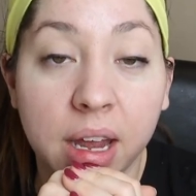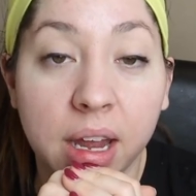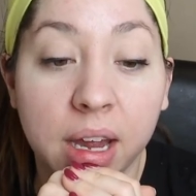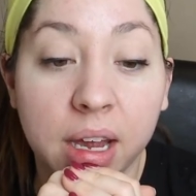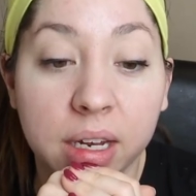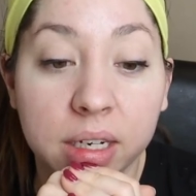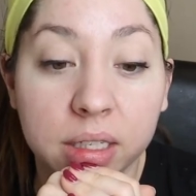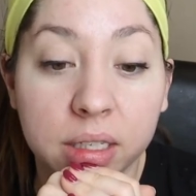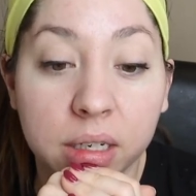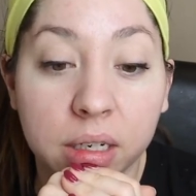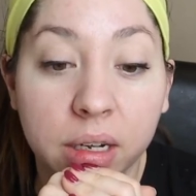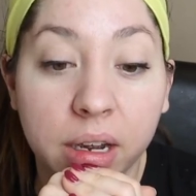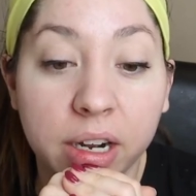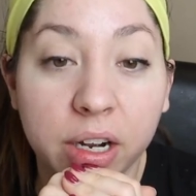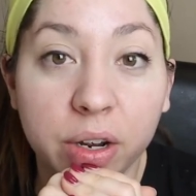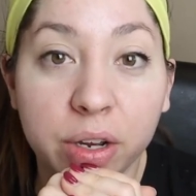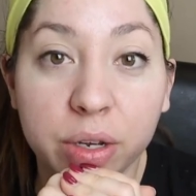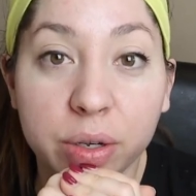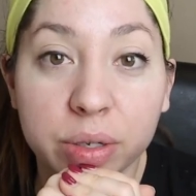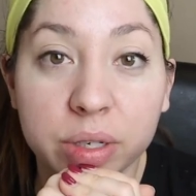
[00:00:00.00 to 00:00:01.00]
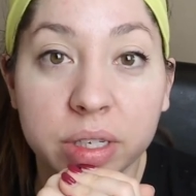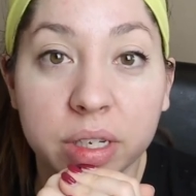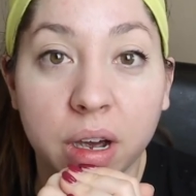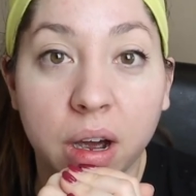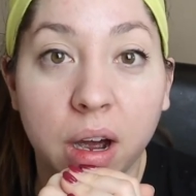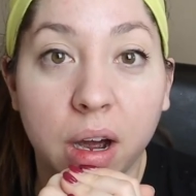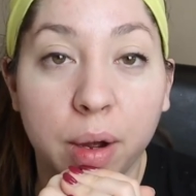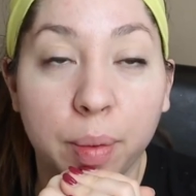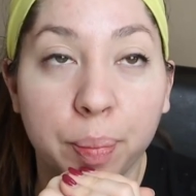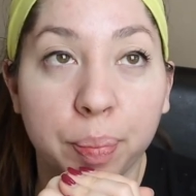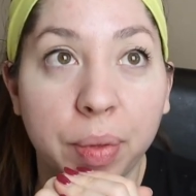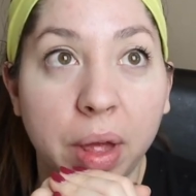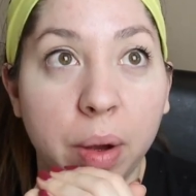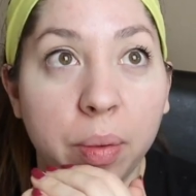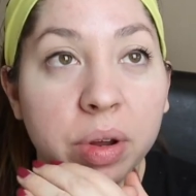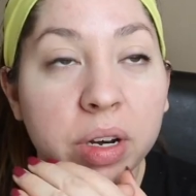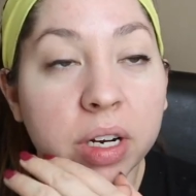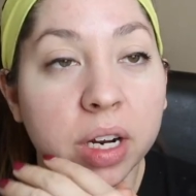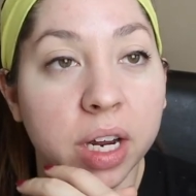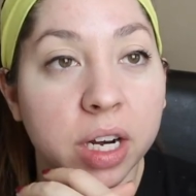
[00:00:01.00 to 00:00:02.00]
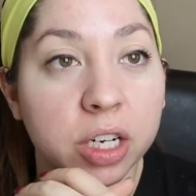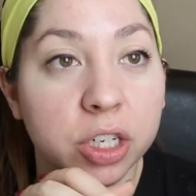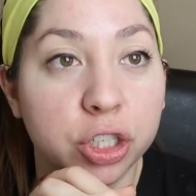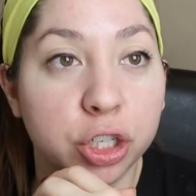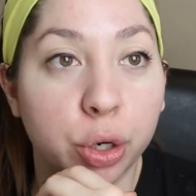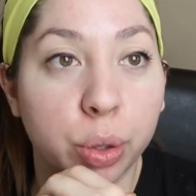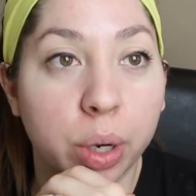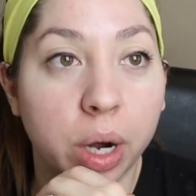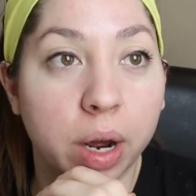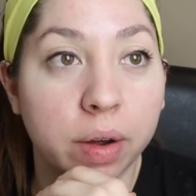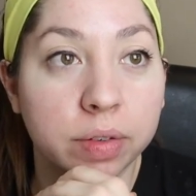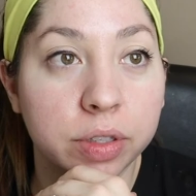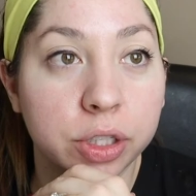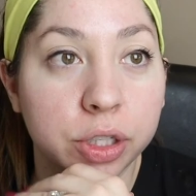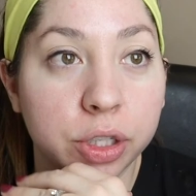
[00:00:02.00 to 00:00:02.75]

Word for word: And uh, I know you saw, I wanted to kind of show it off